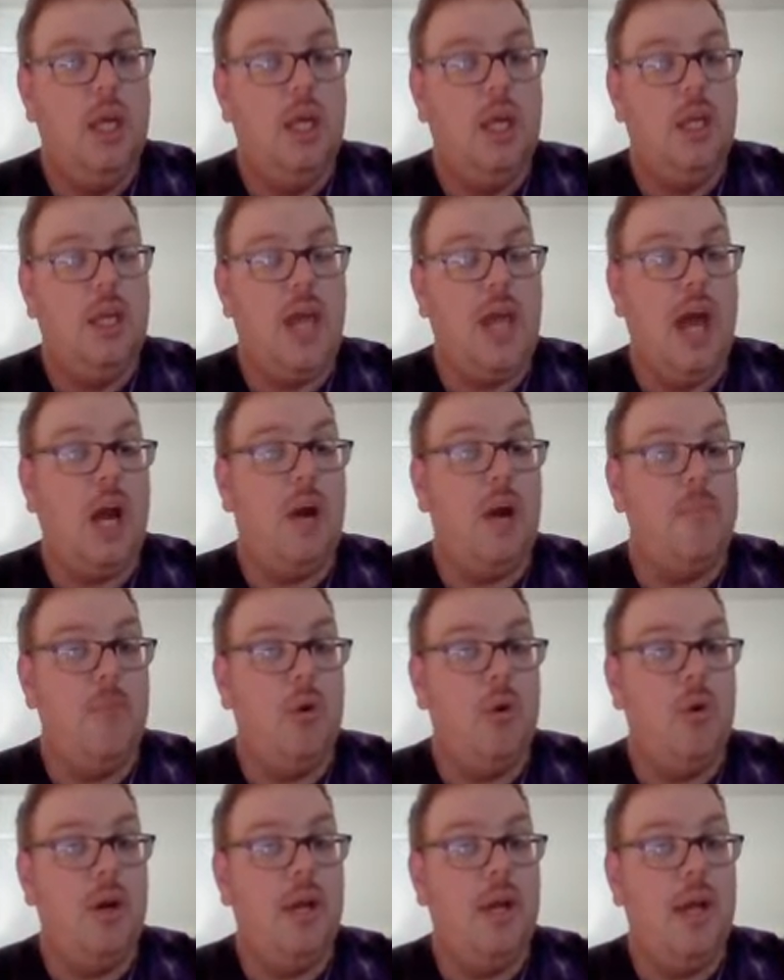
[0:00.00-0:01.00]
Gecko
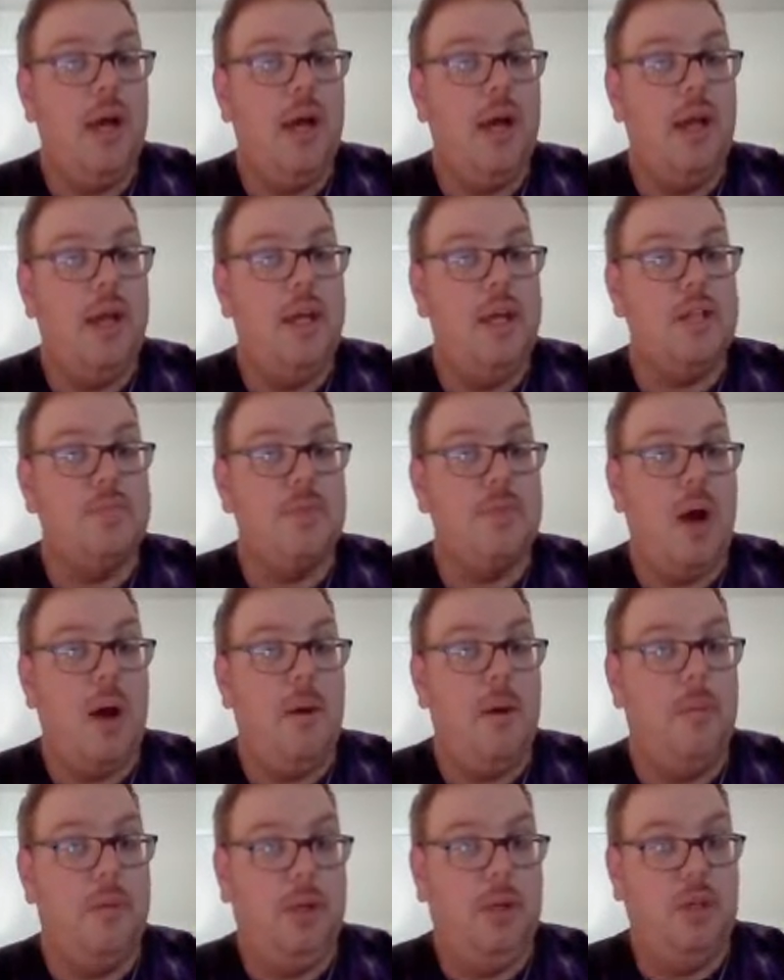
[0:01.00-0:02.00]
Moria is
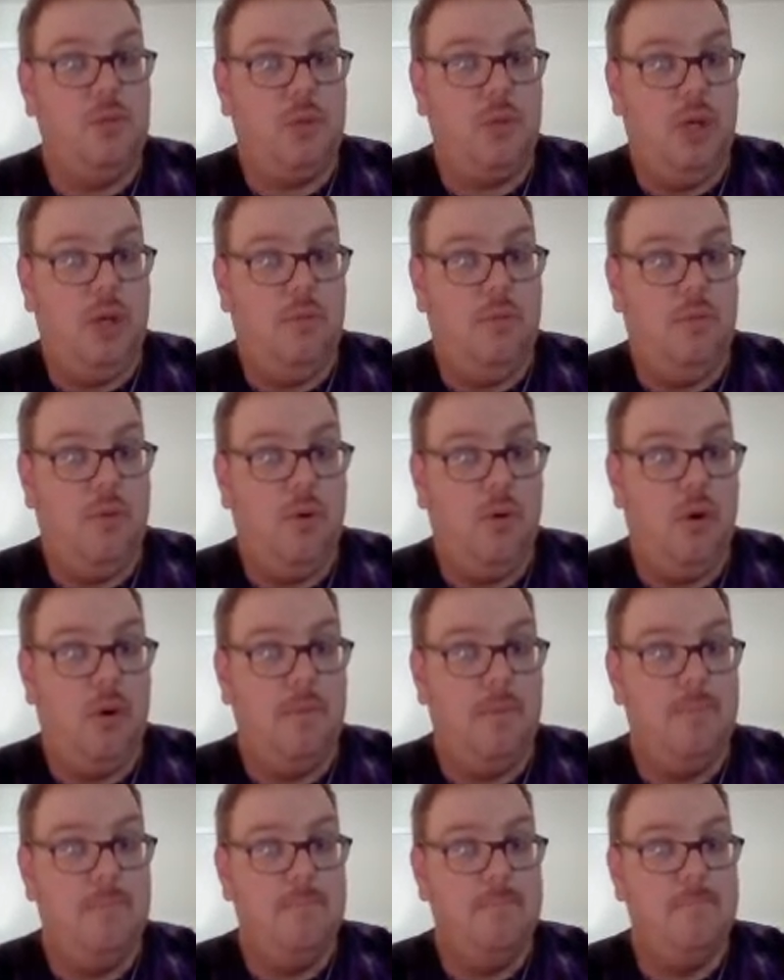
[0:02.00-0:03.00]
probably
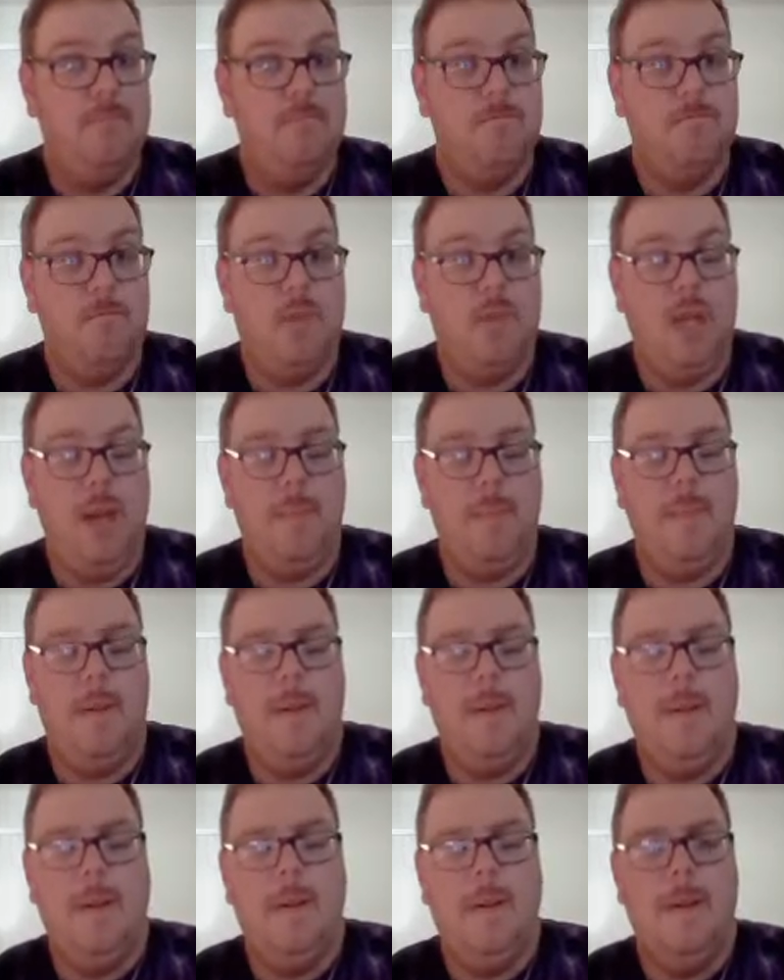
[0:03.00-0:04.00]
24. Yep.
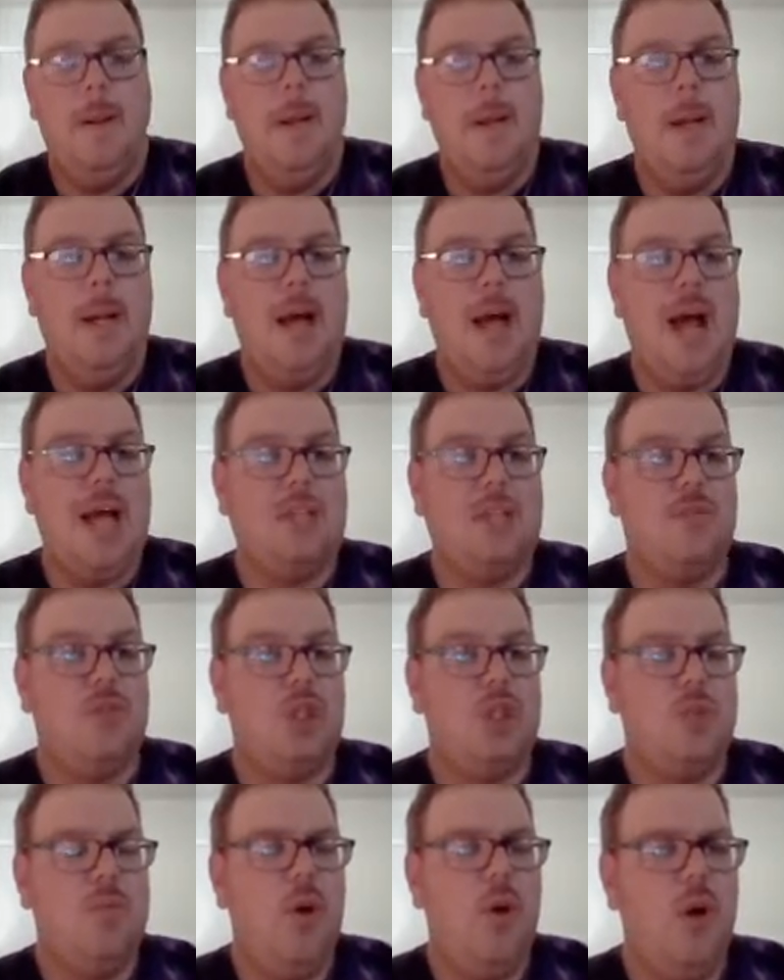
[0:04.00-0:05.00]
As for
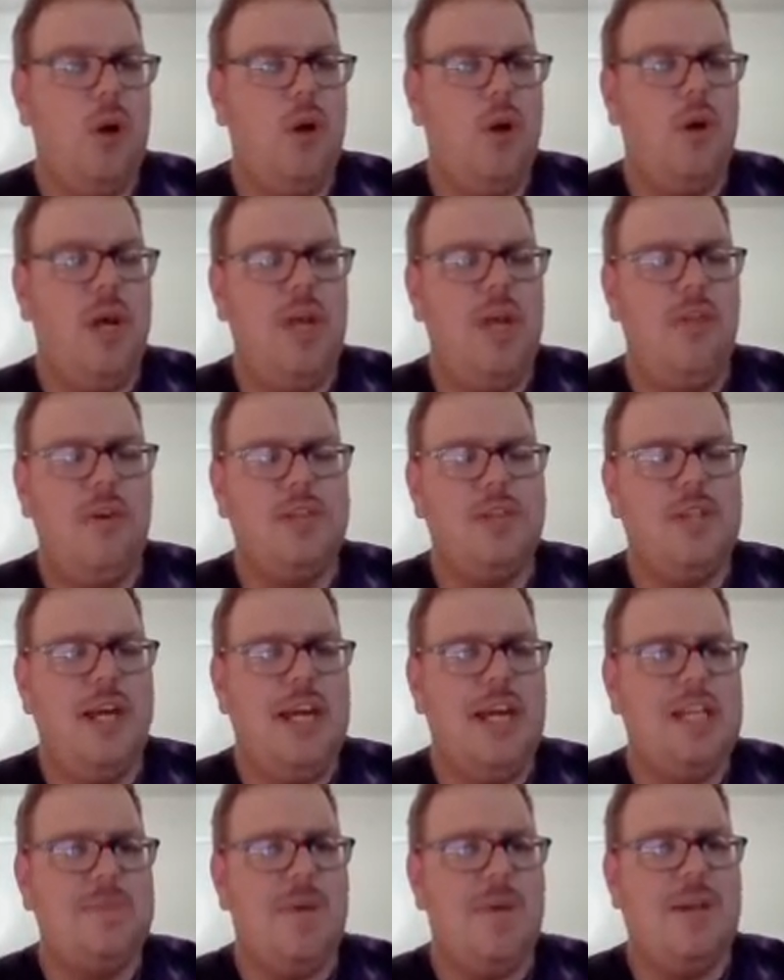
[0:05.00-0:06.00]
Smoker, he looks like
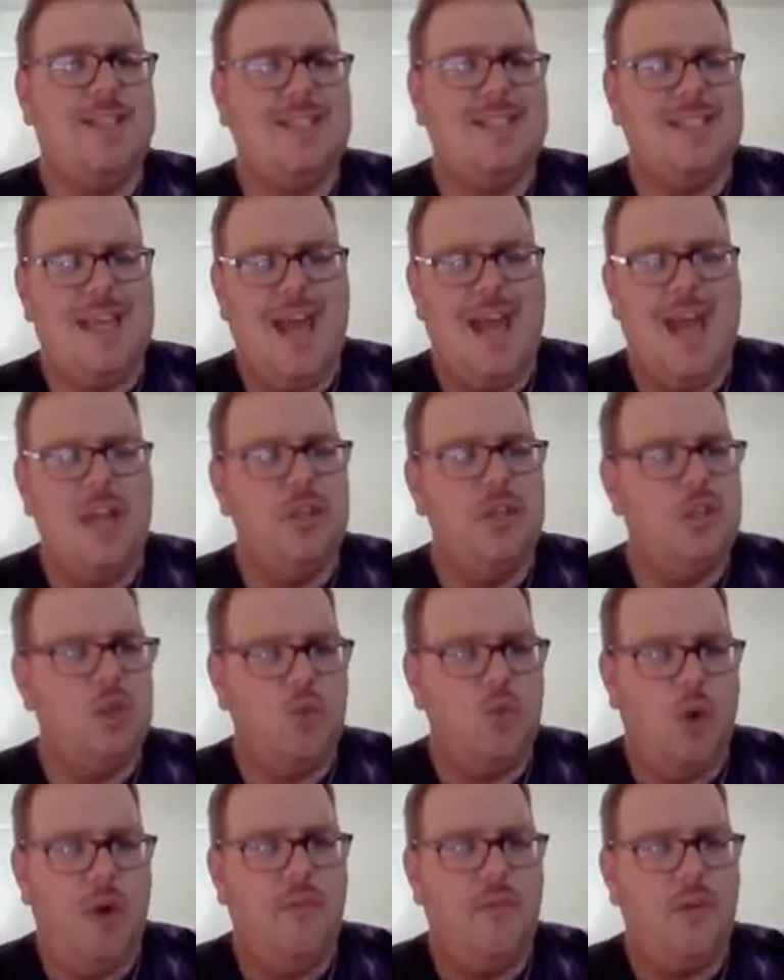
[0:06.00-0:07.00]
he's about 10,
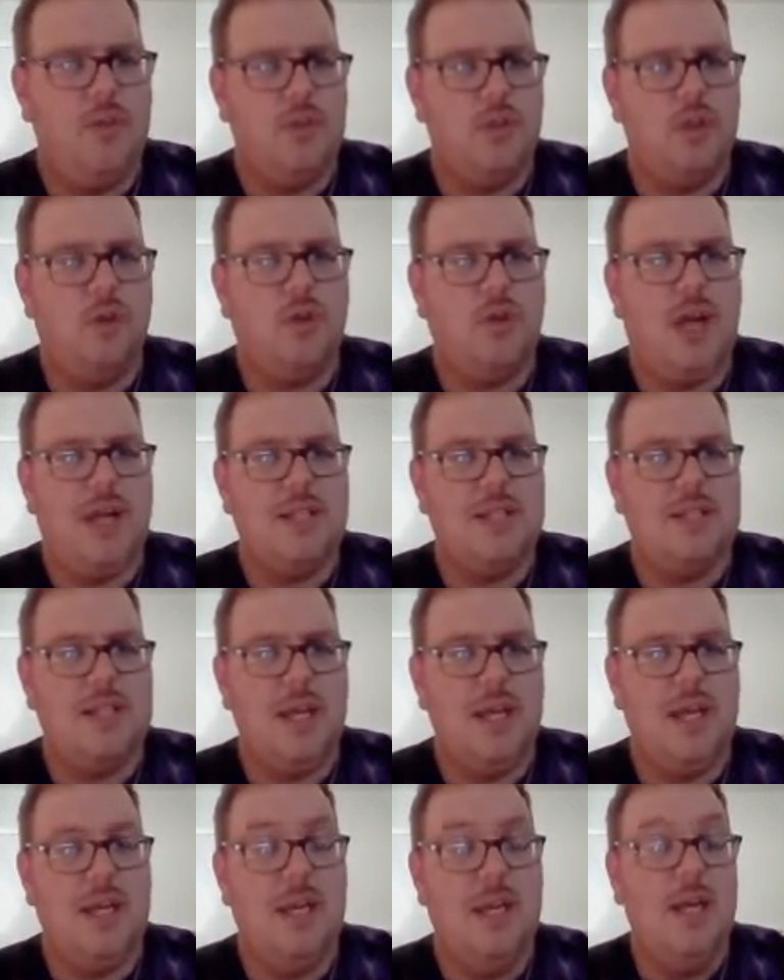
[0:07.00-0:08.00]
12 years old, I'd
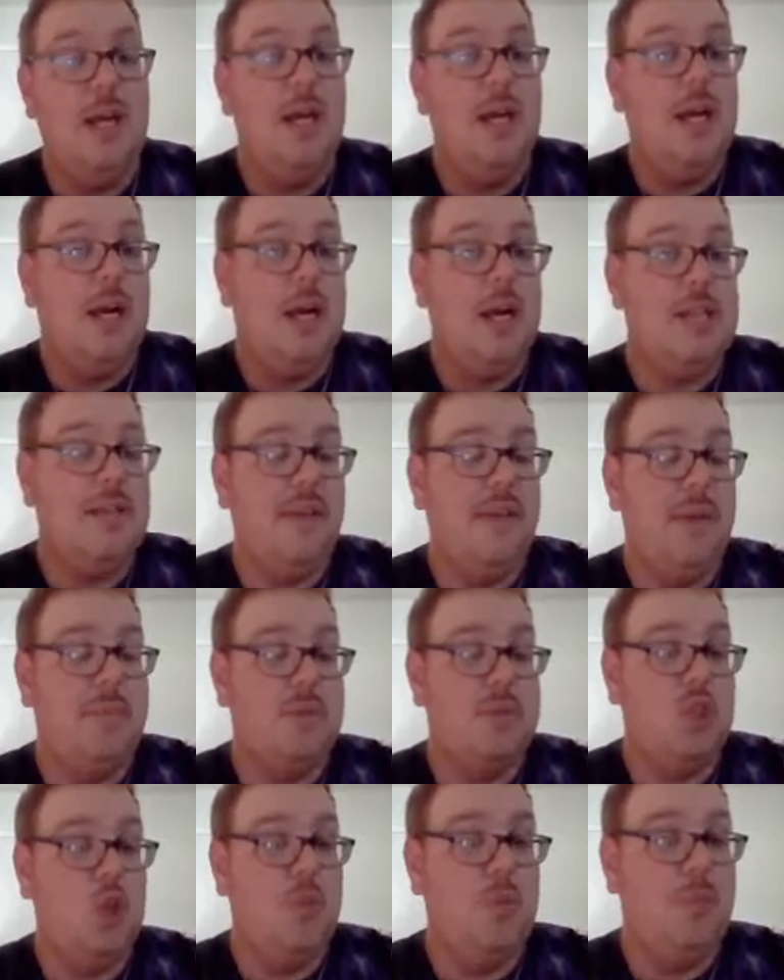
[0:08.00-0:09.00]
say. Because I think
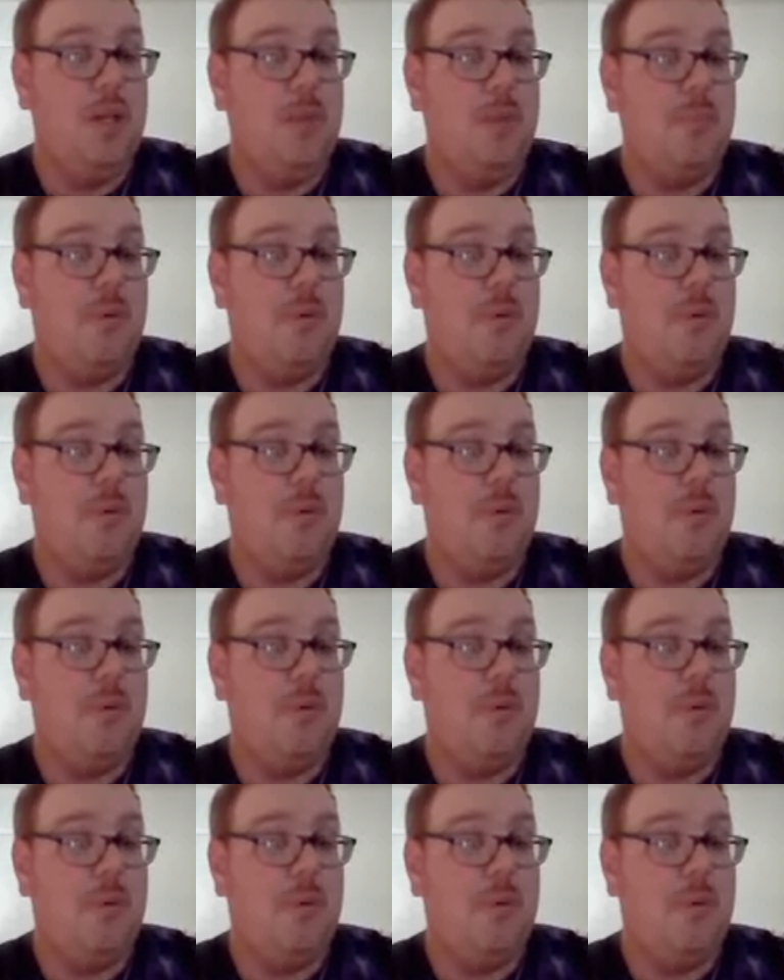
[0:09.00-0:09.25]
presumably